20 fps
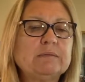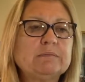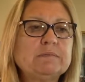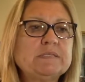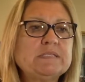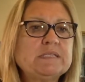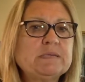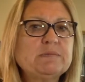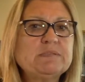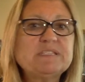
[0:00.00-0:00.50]

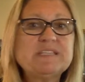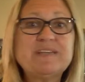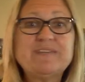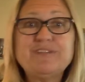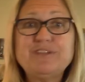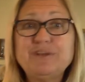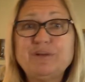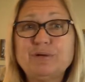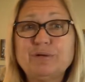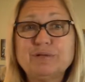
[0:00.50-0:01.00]
some
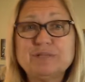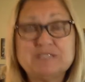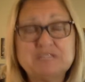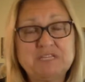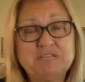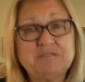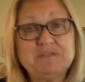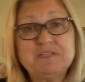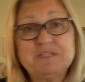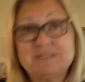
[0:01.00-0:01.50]
7-year-olds, and
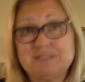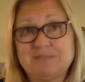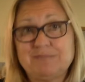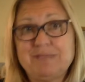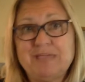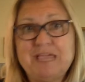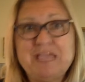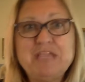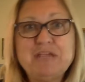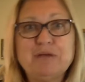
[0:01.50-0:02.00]
even some
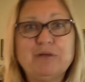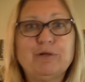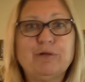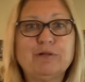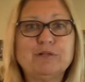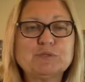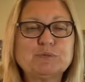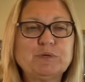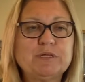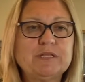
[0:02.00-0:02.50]

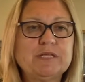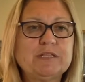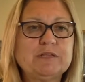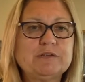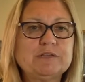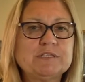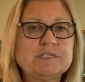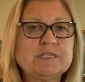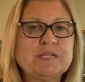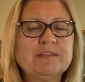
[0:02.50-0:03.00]
8-year-olds, really.
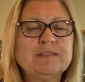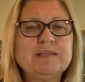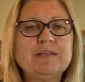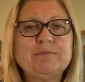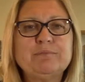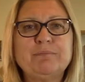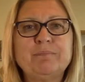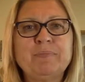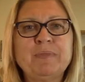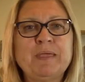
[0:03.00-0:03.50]
There's
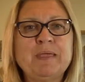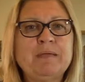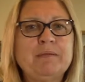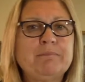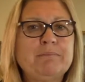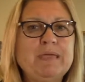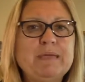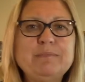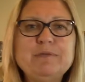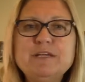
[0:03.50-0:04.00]
nothing
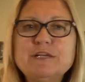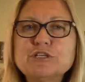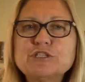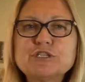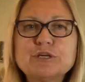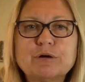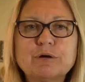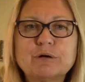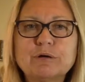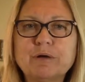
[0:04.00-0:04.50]
babyish
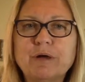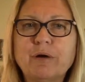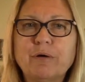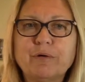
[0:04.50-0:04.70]
or